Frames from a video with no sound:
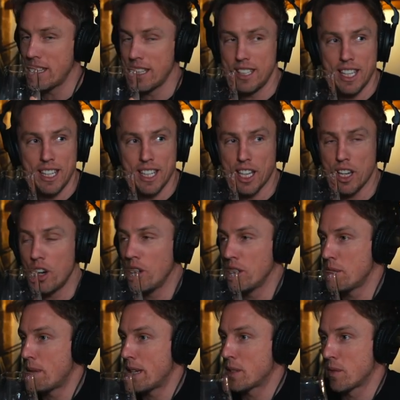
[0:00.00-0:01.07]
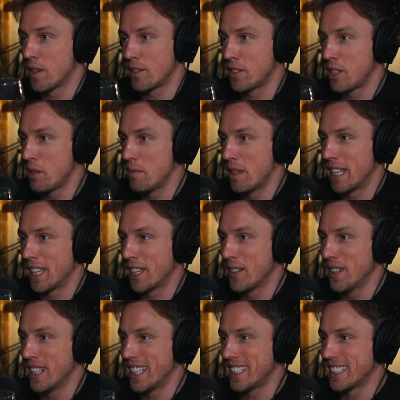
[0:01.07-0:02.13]
and then they go, oh, the bed's worth 2 million
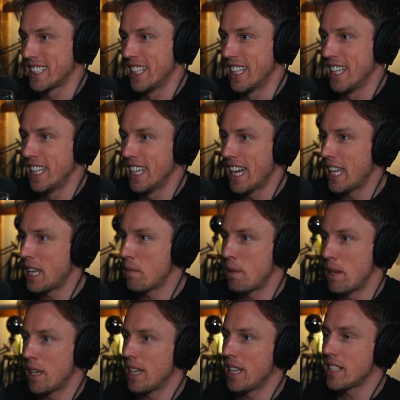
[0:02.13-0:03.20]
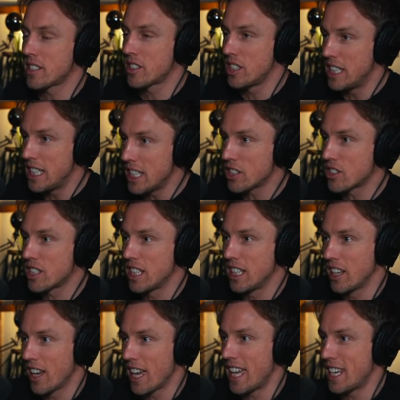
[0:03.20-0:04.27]
quid. And then it's literally
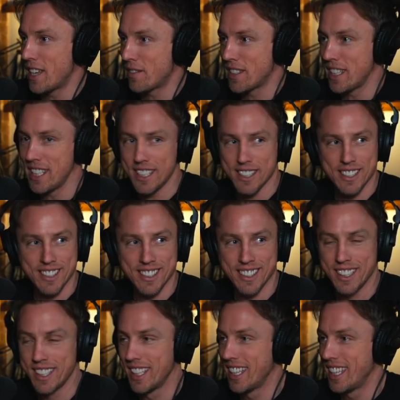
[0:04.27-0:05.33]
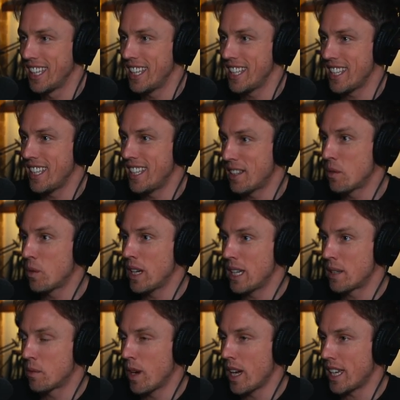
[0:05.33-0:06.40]
like NFTs in a
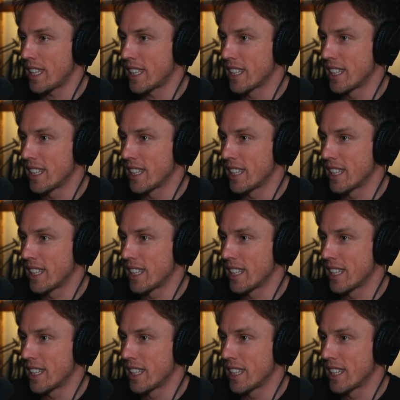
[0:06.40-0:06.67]
weird way.